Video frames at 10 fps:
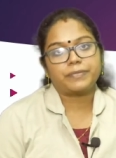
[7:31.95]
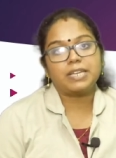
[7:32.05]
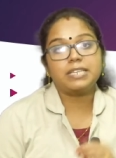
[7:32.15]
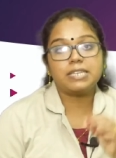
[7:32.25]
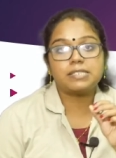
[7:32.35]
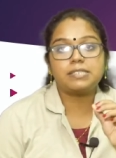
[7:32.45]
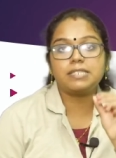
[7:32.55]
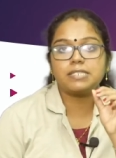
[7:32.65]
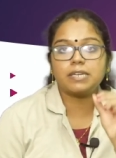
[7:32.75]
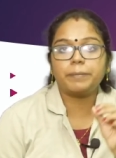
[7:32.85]
It is
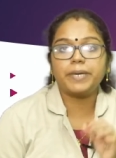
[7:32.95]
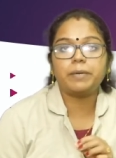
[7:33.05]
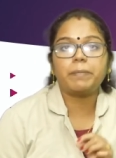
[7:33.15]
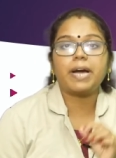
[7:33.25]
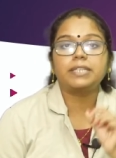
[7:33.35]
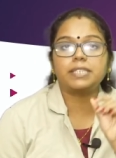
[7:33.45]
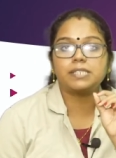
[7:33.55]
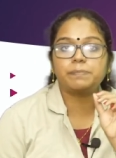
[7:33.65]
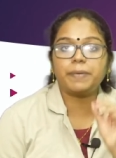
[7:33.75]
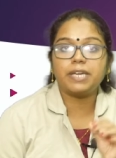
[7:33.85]
determined by the
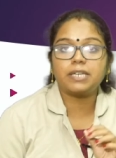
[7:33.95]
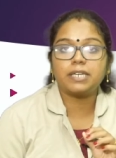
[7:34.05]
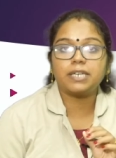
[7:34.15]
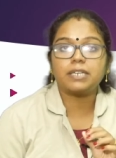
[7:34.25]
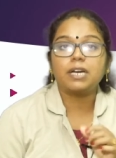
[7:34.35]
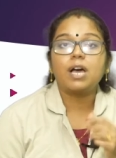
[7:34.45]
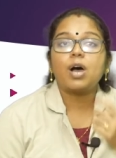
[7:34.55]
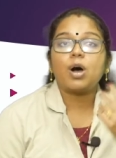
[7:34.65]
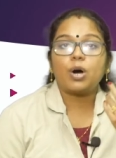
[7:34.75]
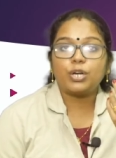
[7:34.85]
speaker
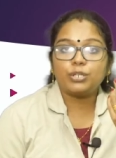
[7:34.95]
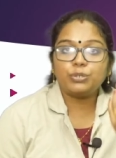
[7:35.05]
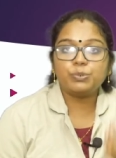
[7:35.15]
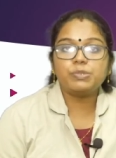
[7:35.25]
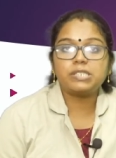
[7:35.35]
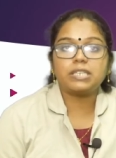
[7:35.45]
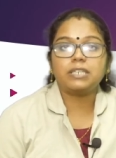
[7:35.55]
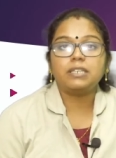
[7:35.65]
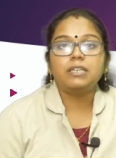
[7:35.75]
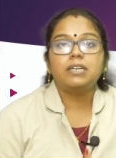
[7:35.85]
or
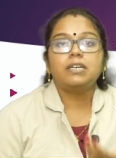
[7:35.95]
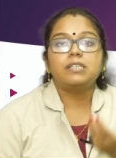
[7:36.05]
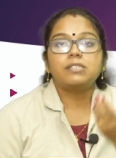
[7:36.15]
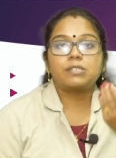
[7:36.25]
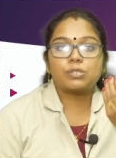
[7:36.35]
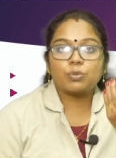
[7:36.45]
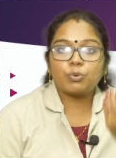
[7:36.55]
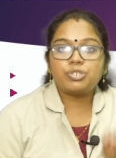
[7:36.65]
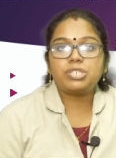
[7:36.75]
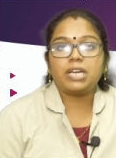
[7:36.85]
user,
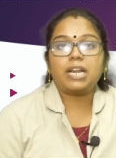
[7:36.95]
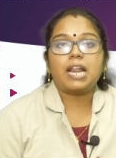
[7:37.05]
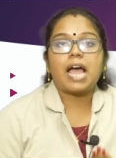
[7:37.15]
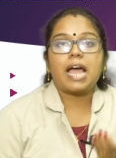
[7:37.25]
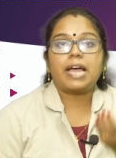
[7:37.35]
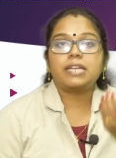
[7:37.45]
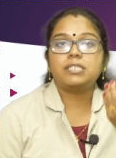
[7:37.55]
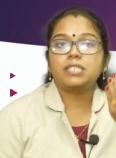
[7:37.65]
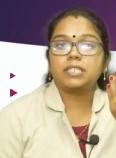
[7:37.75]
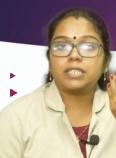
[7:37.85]
social
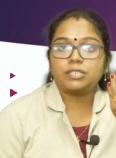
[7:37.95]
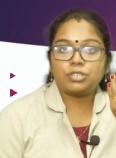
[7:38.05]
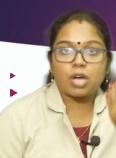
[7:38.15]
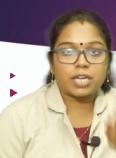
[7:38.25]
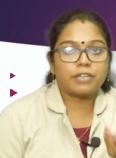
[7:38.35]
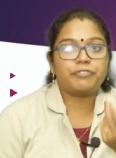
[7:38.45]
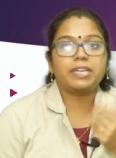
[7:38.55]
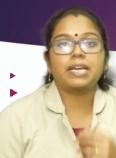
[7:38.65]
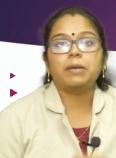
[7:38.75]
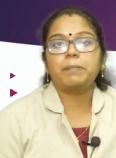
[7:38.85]
and
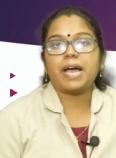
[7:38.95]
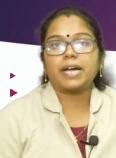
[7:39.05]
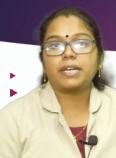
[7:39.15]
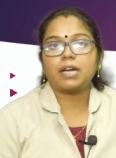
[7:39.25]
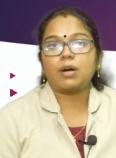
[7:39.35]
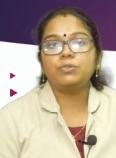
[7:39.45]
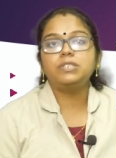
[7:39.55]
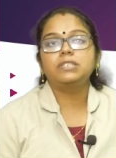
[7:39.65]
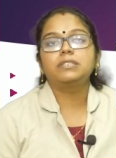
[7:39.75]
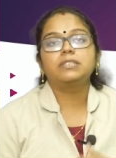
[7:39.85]
geographical
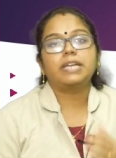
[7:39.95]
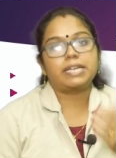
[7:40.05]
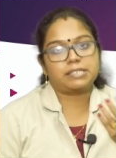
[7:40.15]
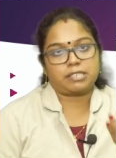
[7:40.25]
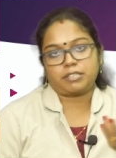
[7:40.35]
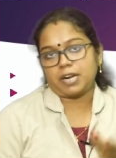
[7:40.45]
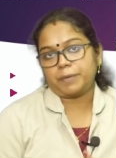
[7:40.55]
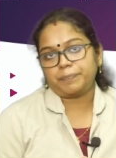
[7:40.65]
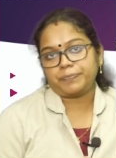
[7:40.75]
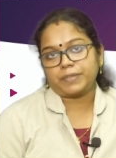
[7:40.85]
background,
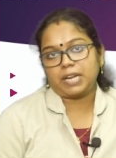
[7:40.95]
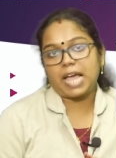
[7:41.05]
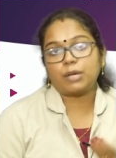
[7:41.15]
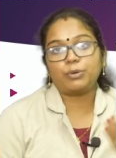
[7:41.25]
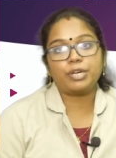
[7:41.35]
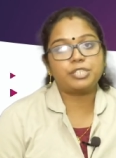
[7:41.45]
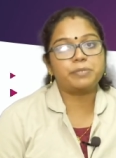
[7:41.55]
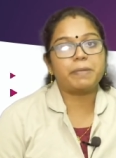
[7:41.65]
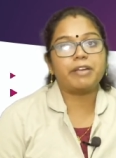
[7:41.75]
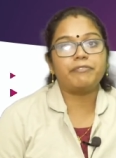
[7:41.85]
etc.
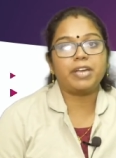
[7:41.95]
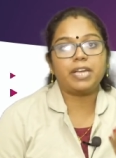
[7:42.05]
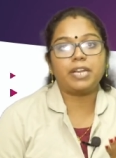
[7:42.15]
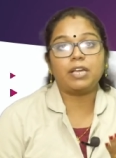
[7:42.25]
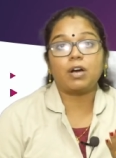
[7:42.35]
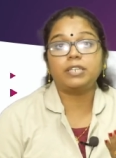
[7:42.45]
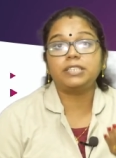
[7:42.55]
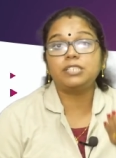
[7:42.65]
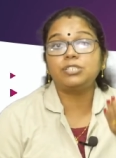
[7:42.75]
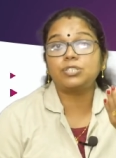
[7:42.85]
Language may vary on
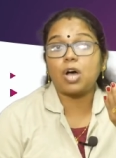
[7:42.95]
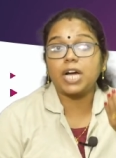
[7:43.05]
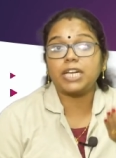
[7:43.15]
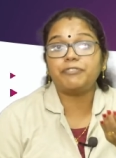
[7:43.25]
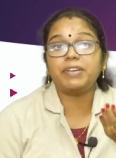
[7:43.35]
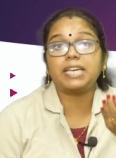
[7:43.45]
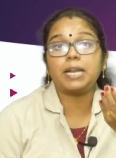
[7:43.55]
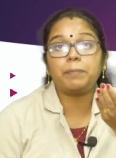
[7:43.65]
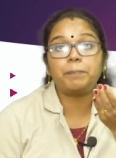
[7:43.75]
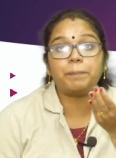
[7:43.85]
the
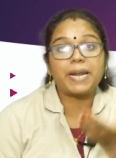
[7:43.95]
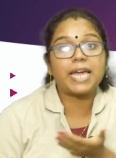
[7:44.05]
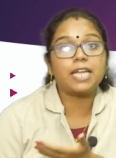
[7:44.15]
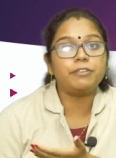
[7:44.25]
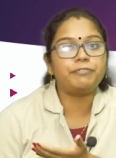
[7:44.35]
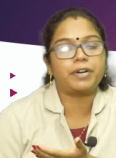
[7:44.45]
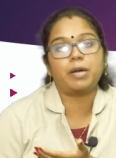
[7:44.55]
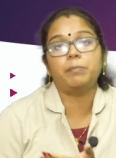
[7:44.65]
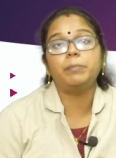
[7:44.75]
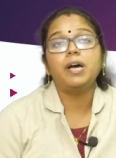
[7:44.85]
geographical plane
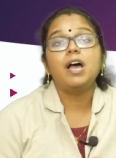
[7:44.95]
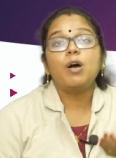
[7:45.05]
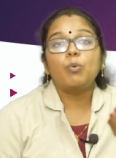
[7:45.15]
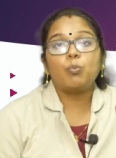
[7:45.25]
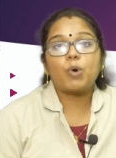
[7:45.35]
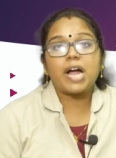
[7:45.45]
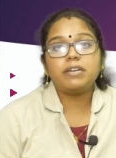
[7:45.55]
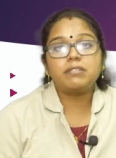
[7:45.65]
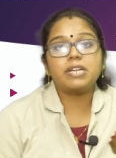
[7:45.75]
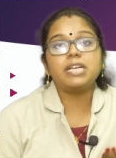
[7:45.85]
from one
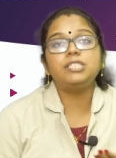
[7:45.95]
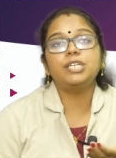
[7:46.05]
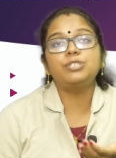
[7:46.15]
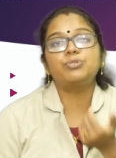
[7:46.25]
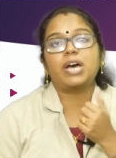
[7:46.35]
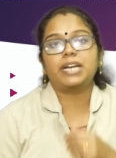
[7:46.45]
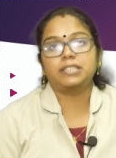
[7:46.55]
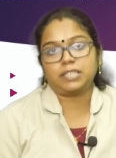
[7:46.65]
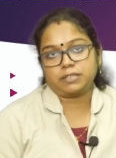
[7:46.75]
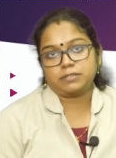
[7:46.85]
region to
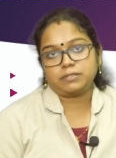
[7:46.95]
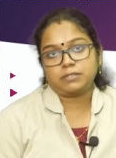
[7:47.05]
another.